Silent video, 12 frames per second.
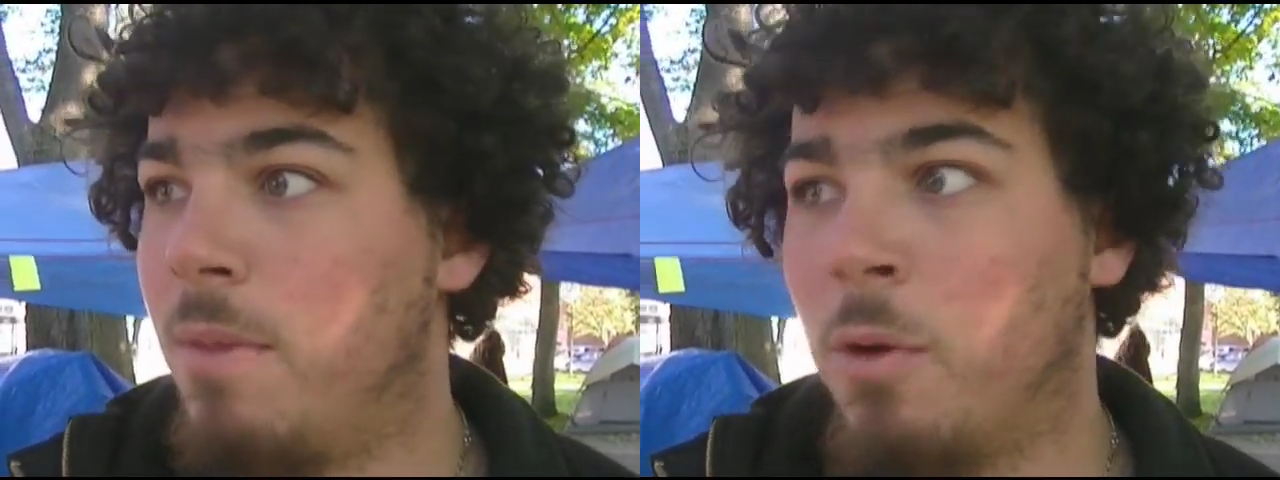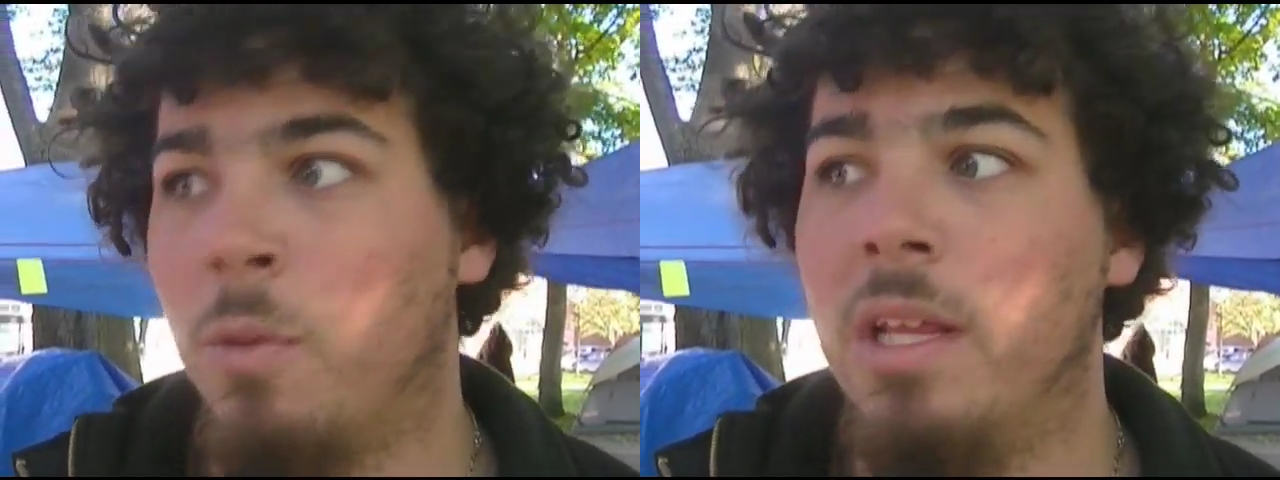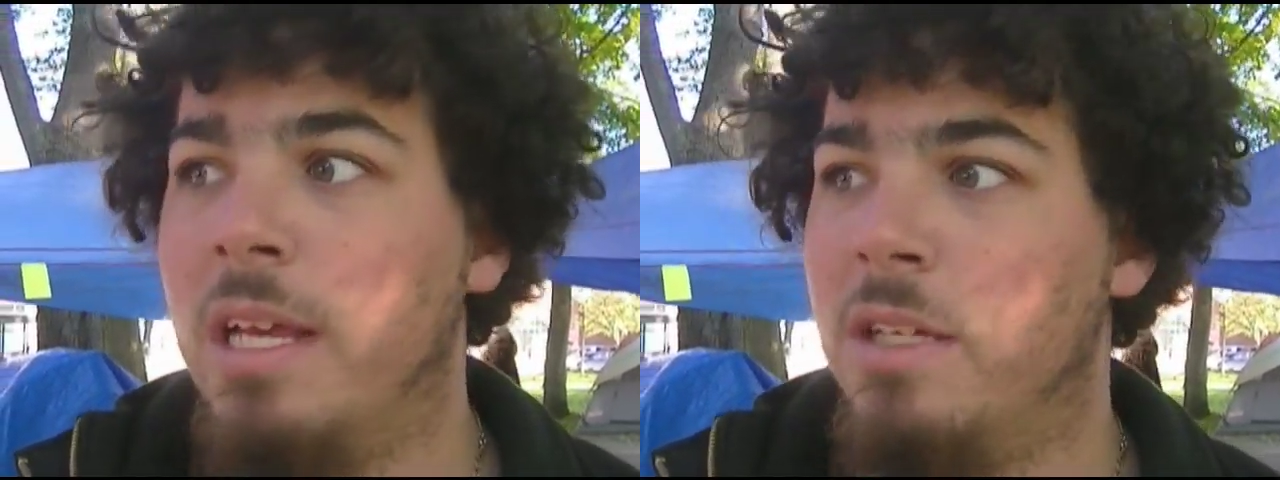There
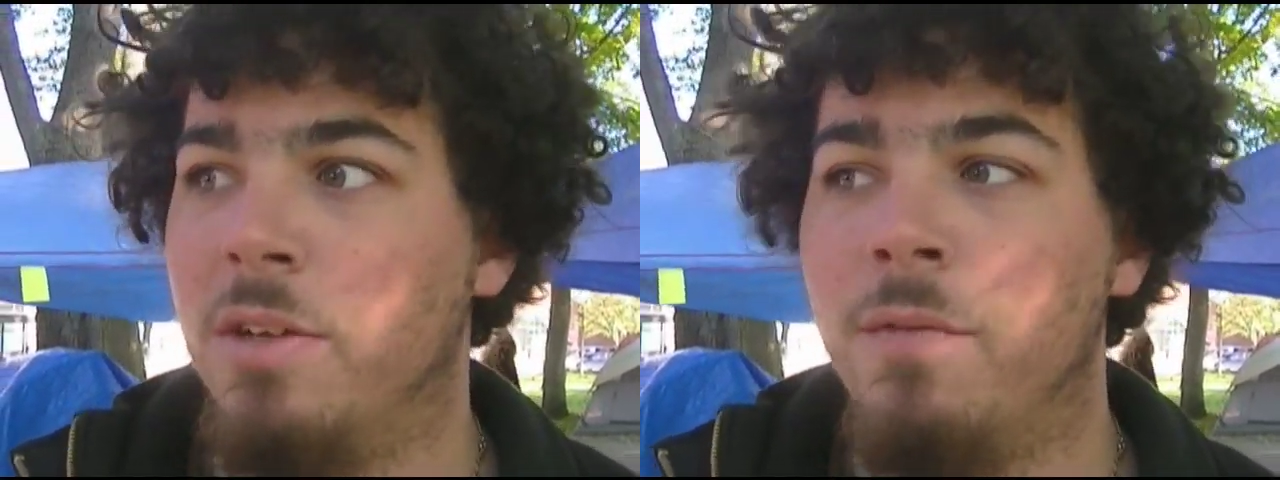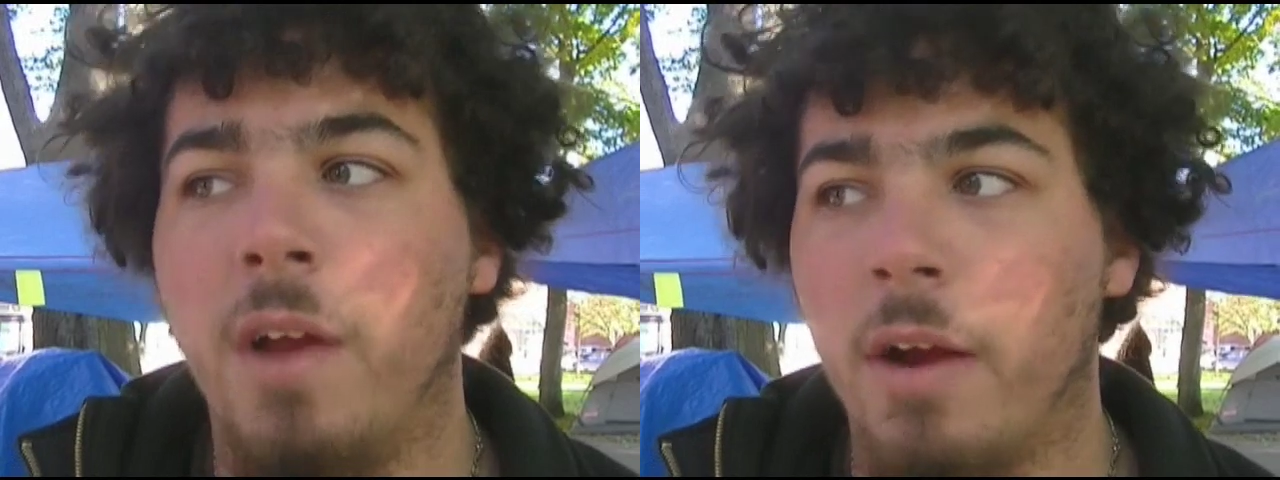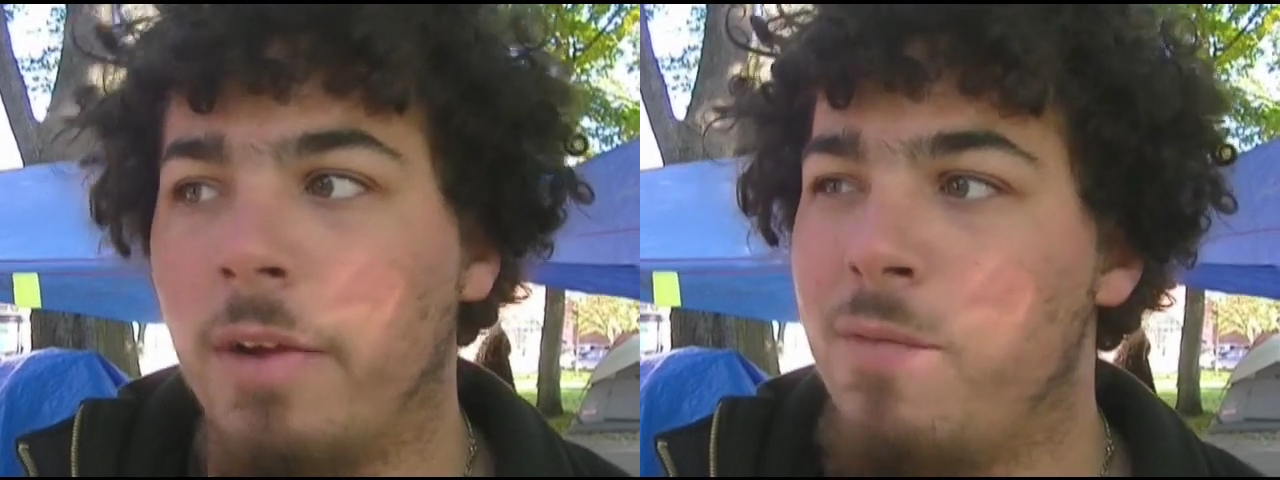really is
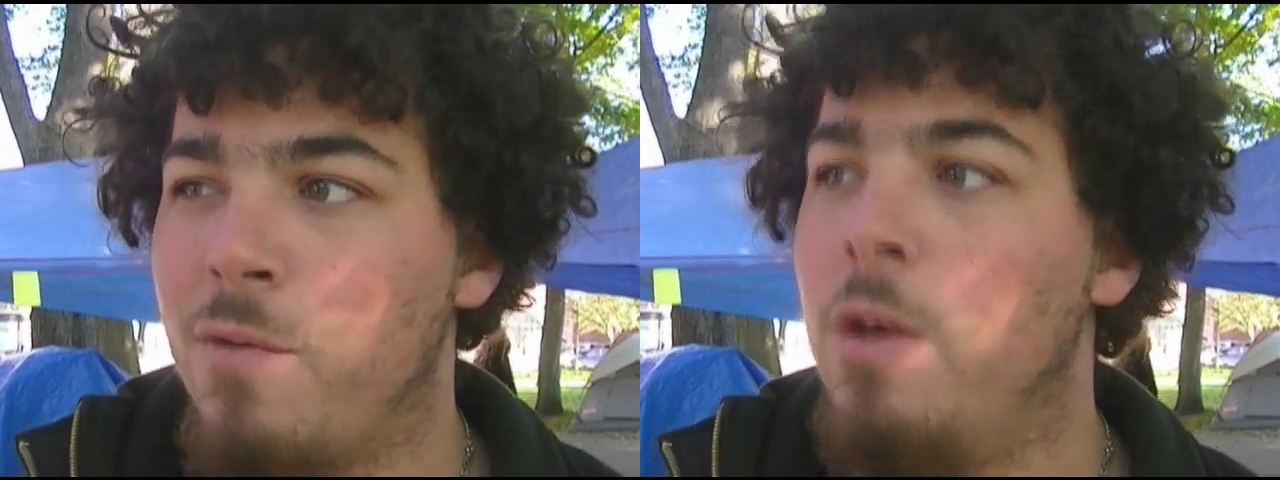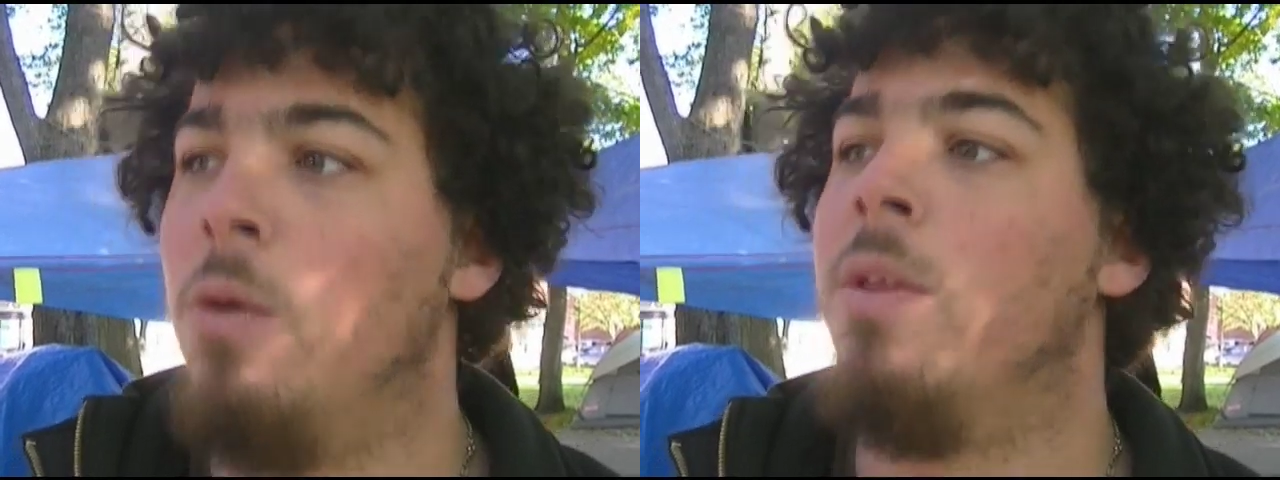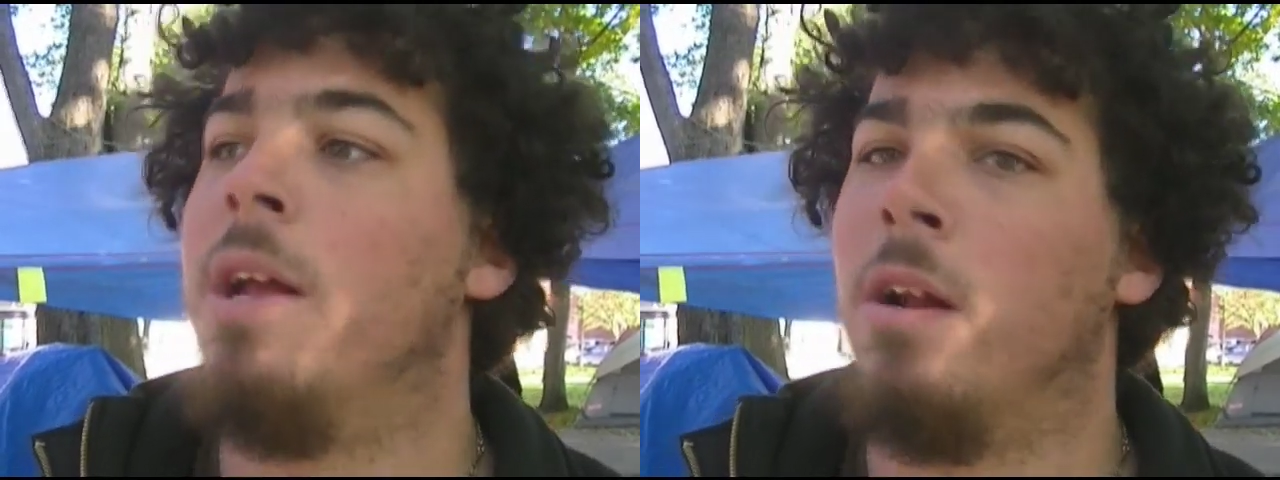very
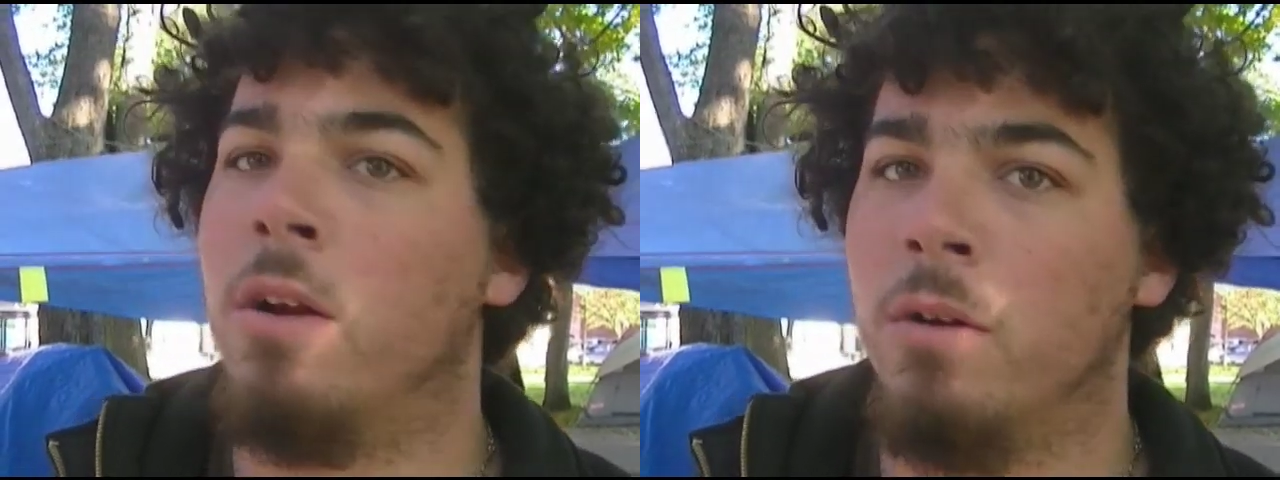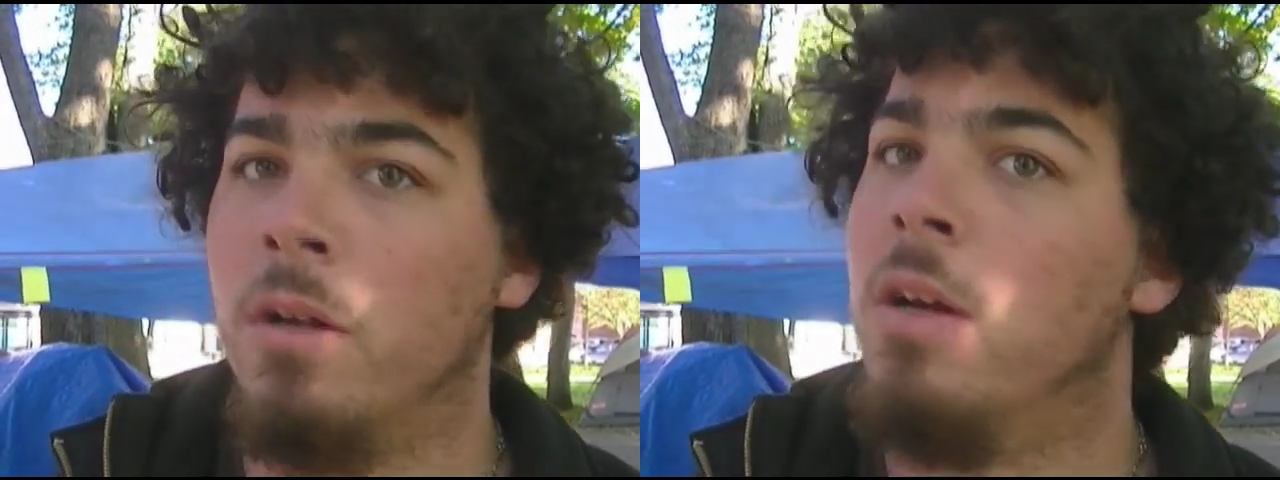few that are,